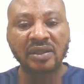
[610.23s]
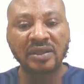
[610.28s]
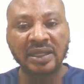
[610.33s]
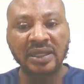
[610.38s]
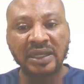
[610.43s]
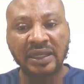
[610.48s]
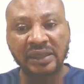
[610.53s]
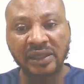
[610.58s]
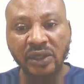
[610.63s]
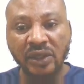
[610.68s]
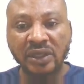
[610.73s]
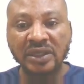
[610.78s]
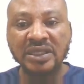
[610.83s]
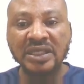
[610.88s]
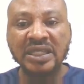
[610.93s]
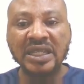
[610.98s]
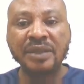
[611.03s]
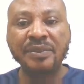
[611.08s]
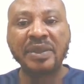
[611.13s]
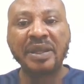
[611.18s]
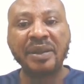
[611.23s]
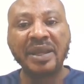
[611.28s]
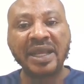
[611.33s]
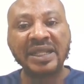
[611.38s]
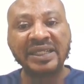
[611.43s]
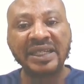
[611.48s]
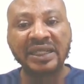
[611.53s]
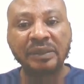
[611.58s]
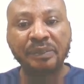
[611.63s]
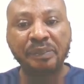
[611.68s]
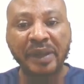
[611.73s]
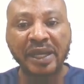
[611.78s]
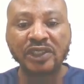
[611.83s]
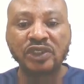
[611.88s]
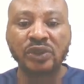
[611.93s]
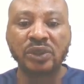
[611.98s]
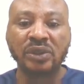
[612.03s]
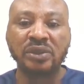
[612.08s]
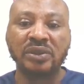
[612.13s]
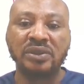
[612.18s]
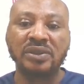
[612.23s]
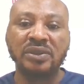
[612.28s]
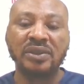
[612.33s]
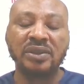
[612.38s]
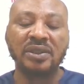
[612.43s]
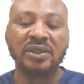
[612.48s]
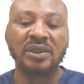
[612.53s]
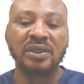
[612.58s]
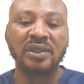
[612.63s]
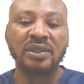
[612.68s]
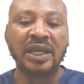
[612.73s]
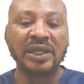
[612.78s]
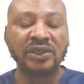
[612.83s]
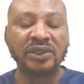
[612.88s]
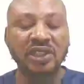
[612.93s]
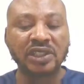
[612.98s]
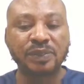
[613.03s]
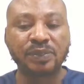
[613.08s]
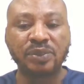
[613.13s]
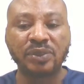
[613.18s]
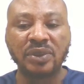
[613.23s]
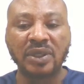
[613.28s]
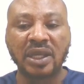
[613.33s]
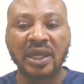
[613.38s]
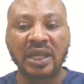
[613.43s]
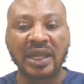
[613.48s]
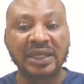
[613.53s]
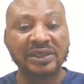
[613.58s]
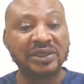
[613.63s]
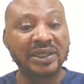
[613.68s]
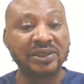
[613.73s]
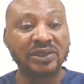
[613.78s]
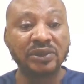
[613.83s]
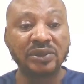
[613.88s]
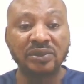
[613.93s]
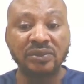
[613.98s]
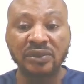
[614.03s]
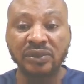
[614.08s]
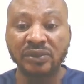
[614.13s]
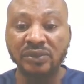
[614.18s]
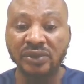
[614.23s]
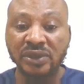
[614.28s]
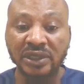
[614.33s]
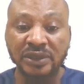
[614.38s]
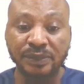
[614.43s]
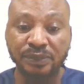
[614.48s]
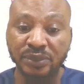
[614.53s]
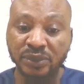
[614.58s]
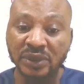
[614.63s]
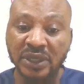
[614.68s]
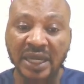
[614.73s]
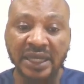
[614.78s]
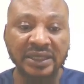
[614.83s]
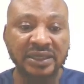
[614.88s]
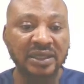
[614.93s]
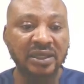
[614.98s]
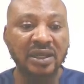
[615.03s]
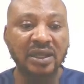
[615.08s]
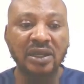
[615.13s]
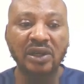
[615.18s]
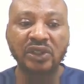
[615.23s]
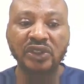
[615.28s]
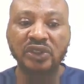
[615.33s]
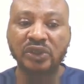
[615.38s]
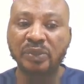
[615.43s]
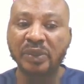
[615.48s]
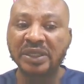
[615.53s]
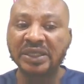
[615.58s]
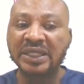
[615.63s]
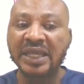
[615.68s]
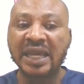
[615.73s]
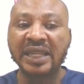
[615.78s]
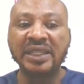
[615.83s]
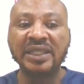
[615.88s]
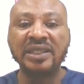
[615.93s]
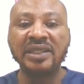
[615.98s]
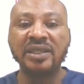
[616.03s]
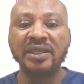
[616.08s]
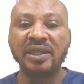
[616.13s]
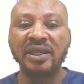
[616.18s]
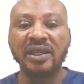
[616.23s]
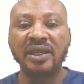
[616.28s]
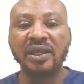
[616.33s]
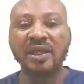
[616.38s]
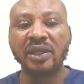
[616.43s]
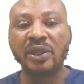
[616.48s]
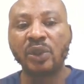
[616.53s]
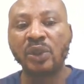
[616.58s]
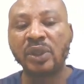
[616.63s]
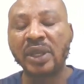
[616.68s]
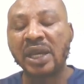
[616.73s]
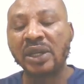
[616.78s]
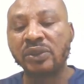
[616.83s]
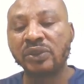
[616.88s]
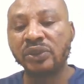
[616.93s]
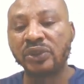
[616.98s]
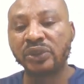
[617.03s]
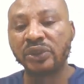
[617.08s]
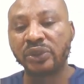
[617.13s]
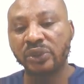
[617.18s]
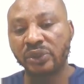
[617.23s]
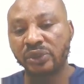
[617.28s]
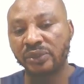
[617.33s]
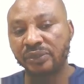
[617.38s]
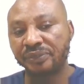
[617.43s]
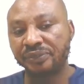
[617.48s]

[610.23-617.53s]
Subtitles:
Then click on the name and enter the password that you just put there. As soon as you just put that, automatically you are good to go.